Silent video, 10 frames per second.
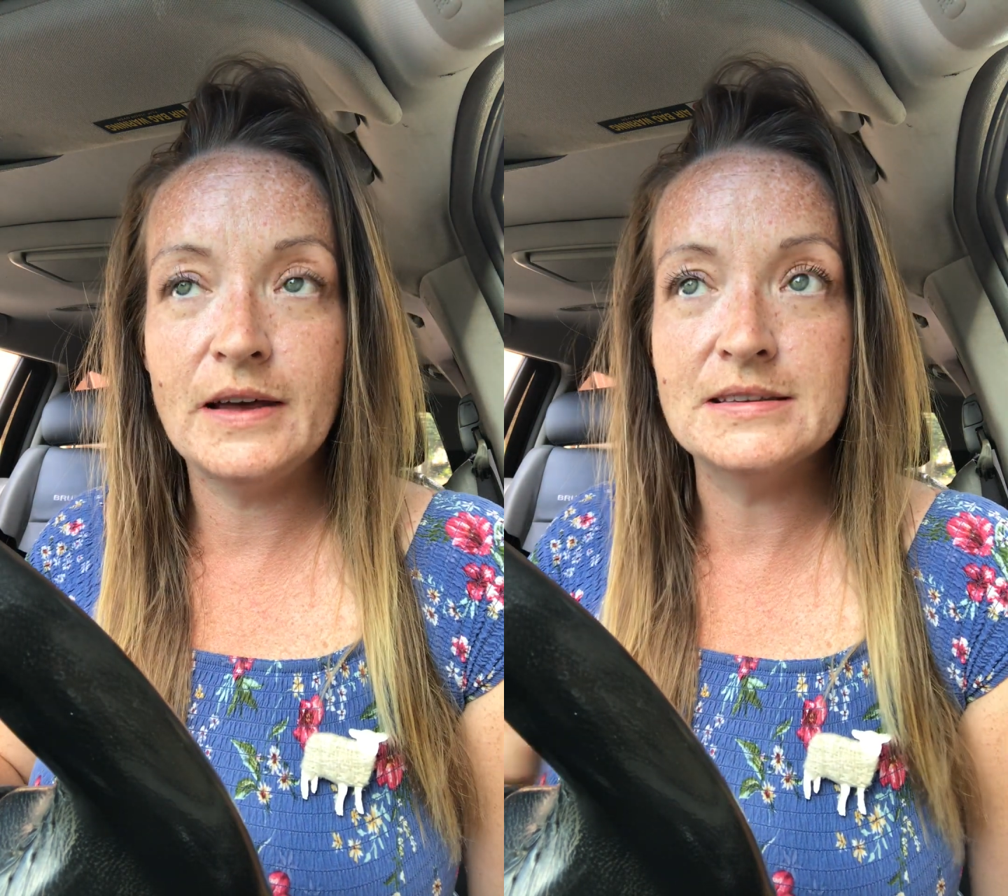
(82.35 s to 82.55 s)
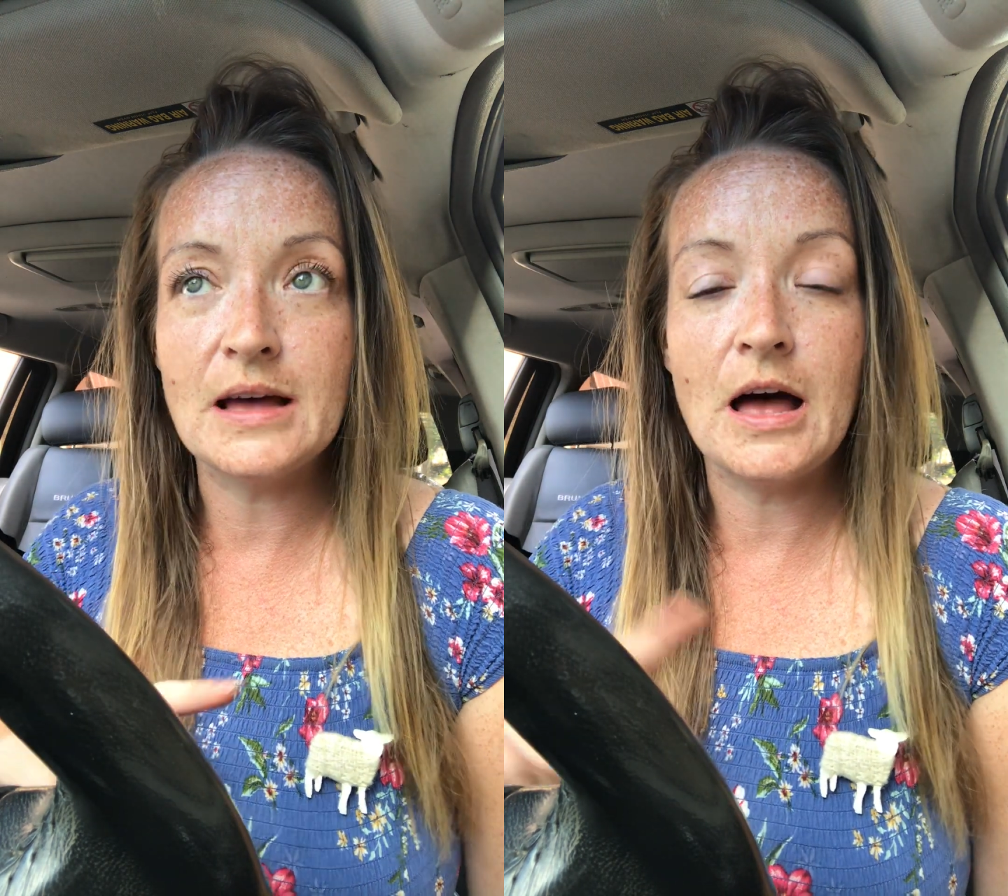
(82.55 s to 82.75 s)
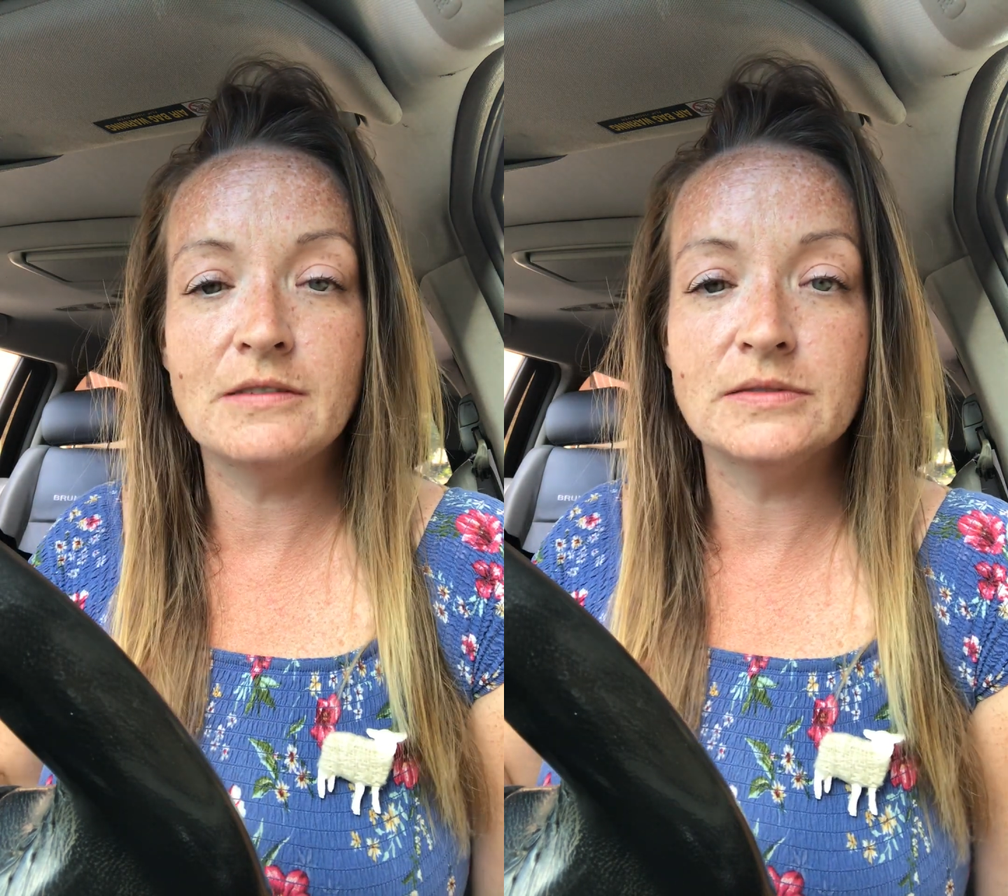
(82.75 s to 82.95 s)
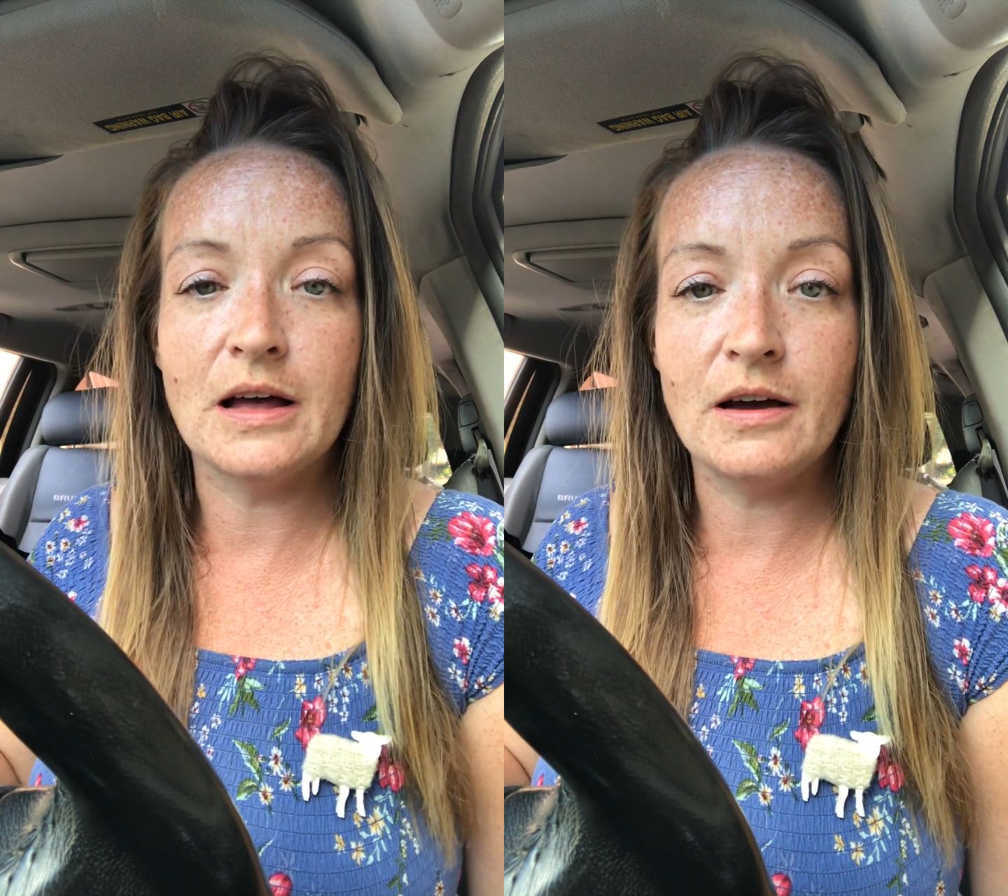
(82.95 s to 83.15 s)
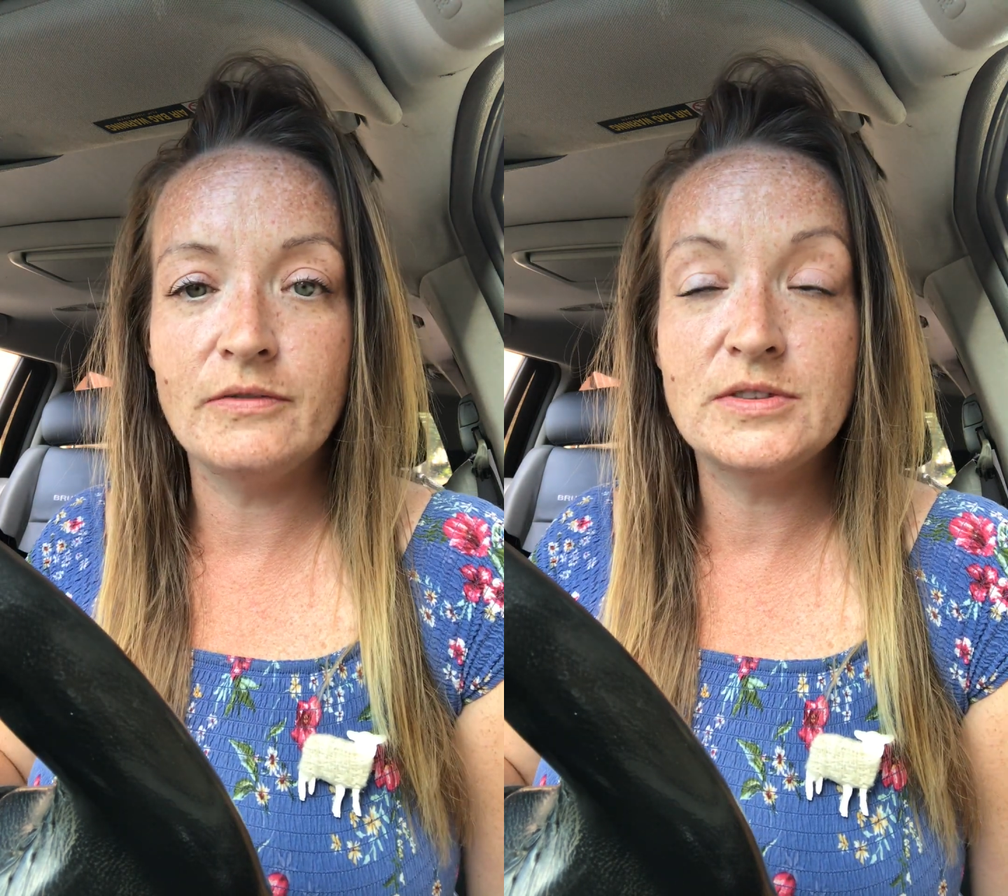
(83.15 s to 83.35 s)
is of
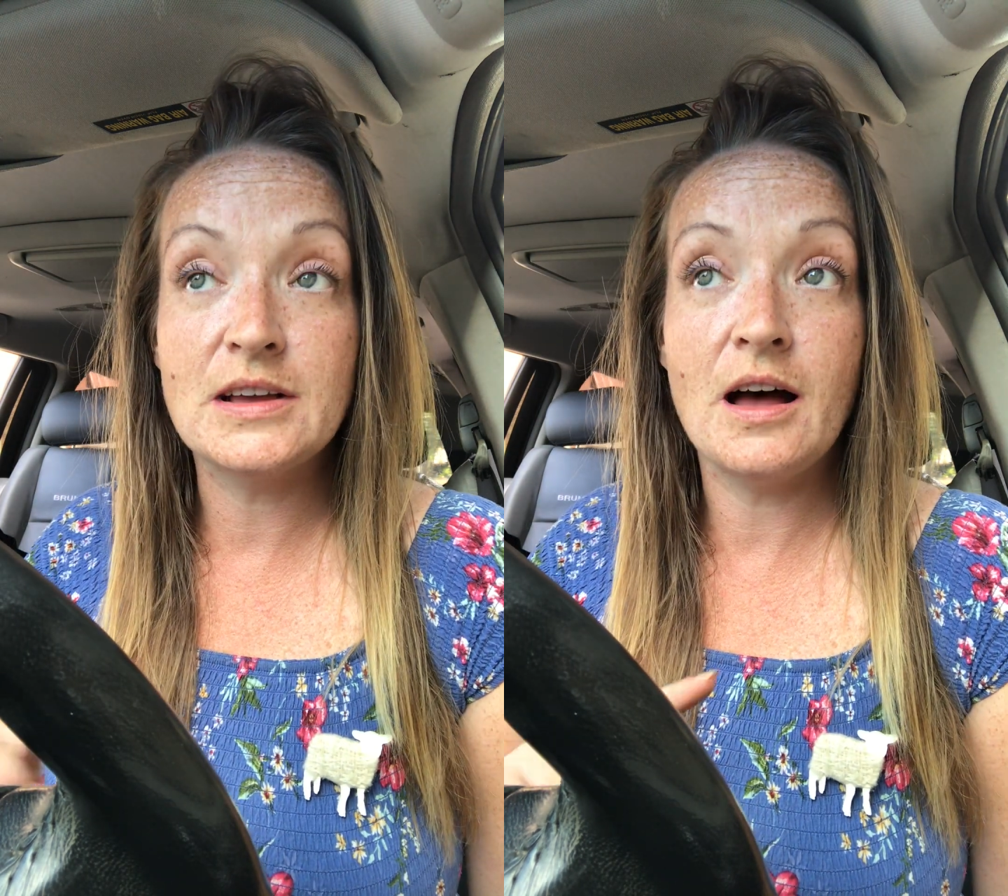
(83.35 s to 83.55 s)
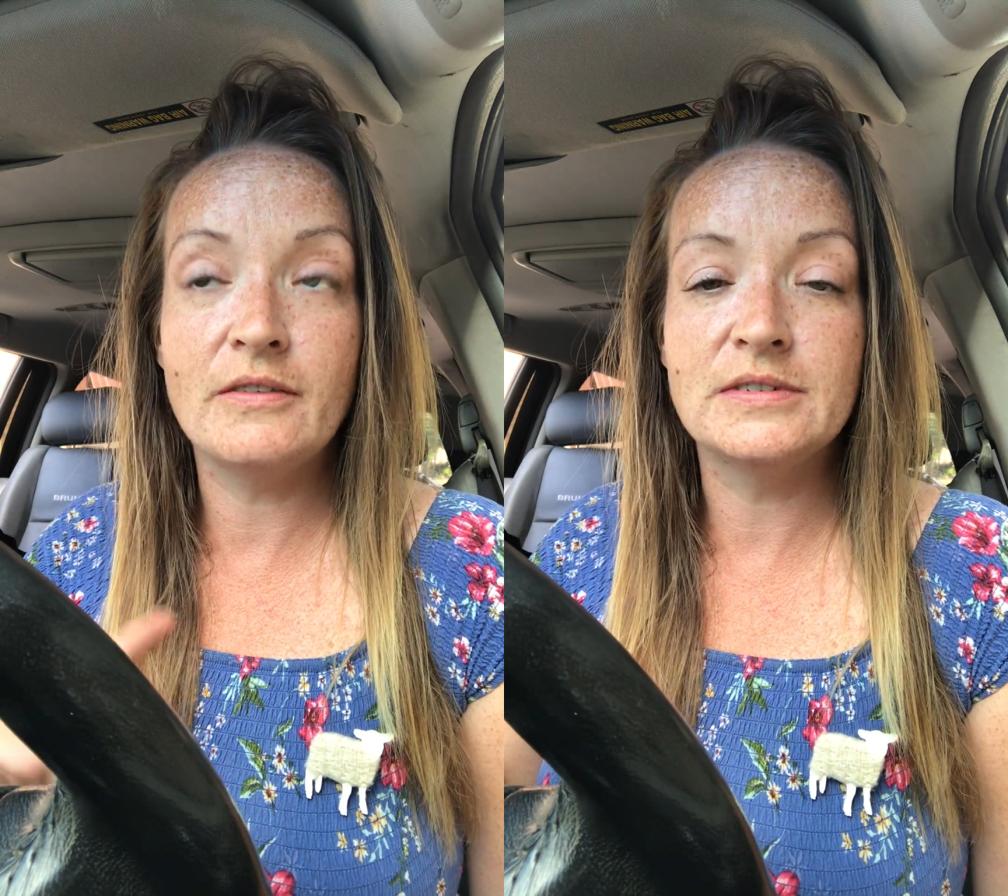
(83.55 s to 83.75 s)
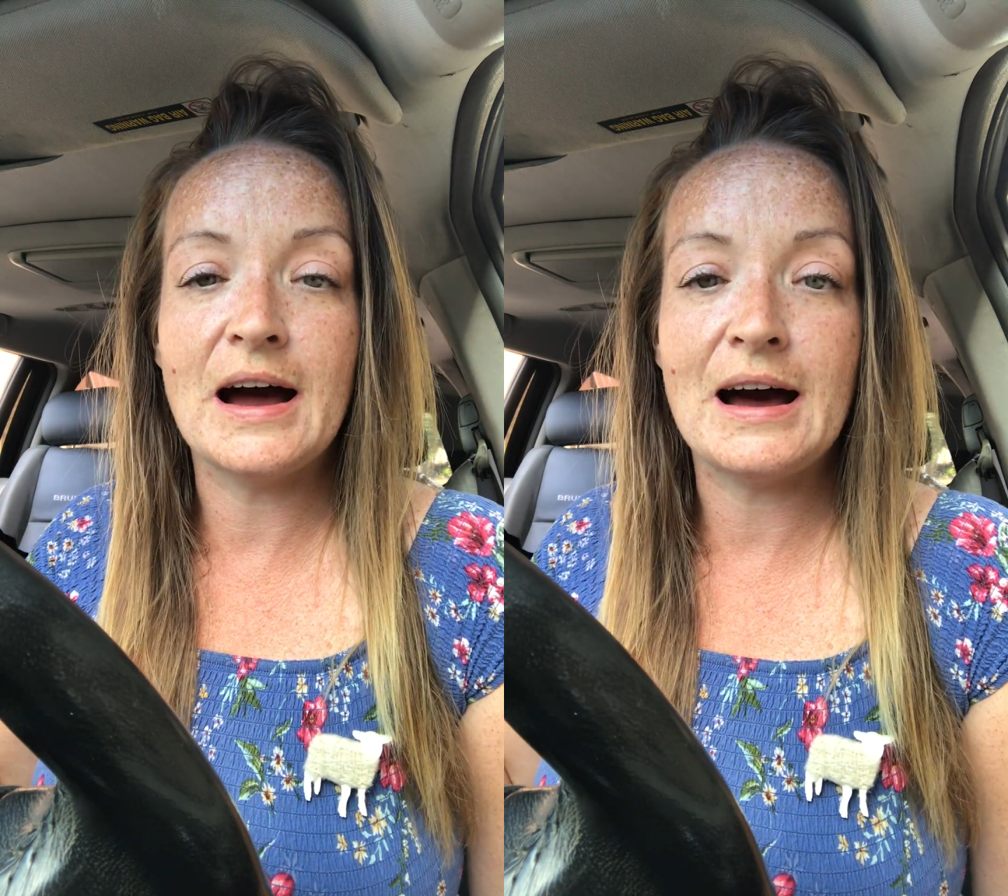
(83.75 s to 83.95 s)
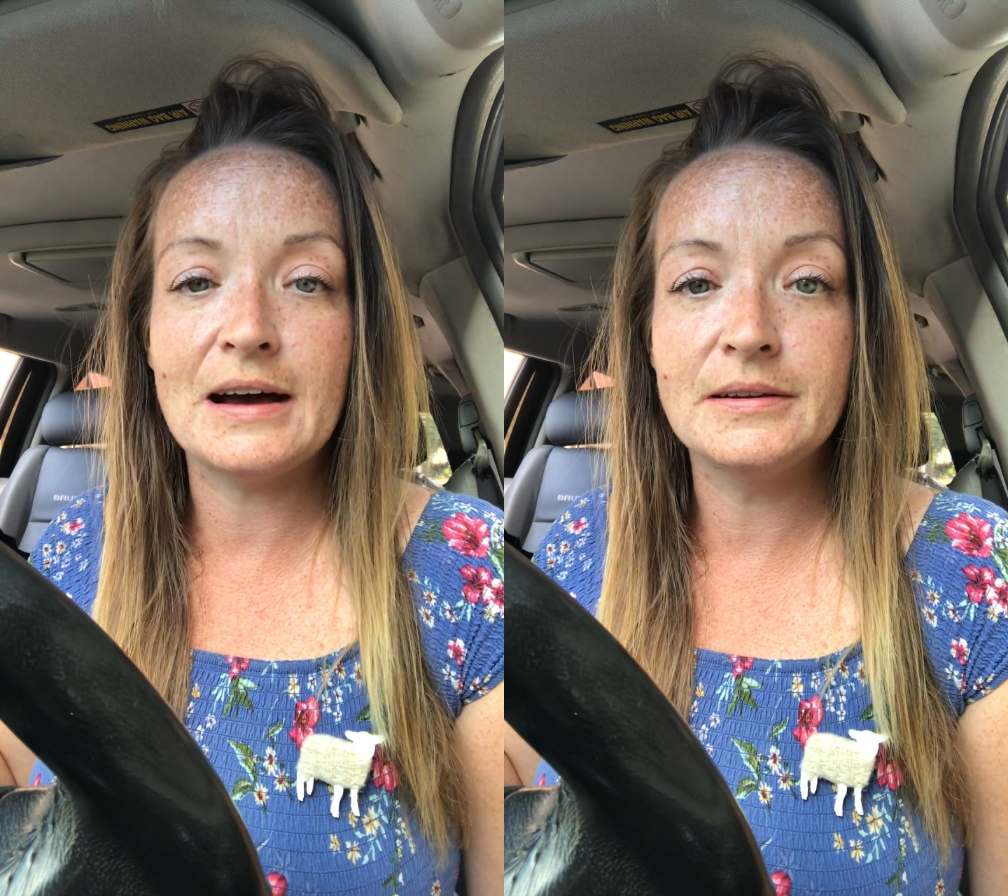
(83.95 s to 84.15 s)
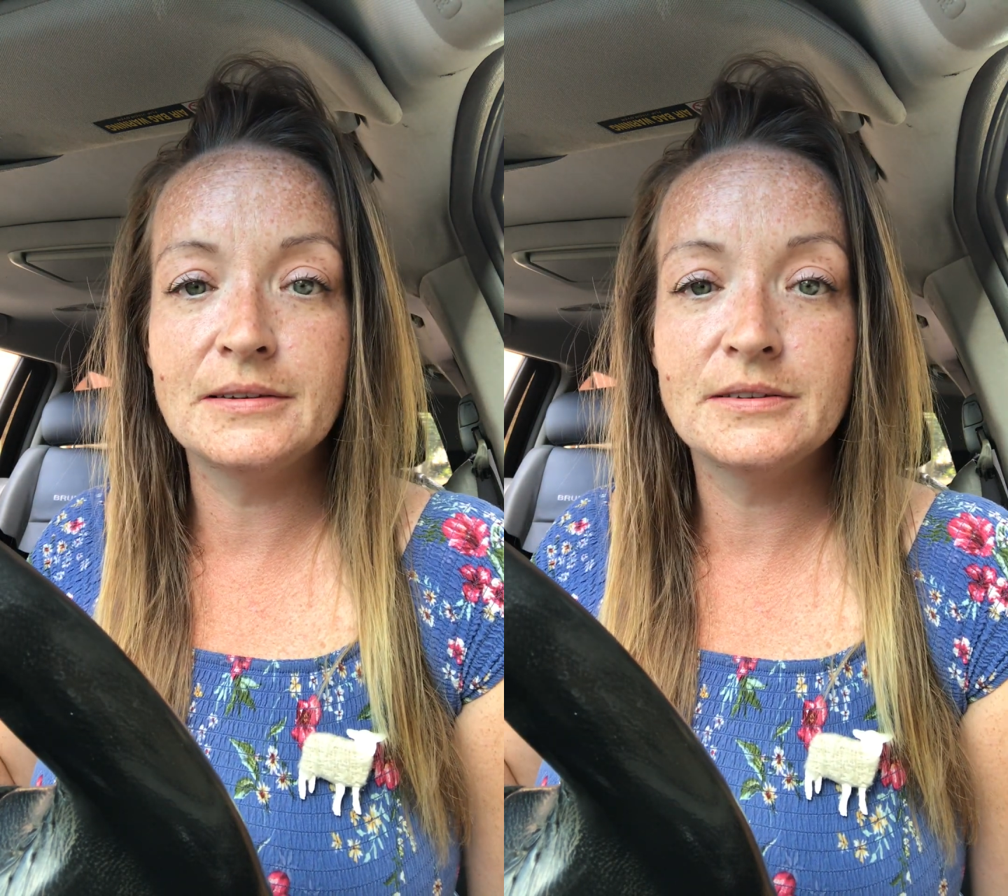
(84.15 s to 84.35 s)
love, of God,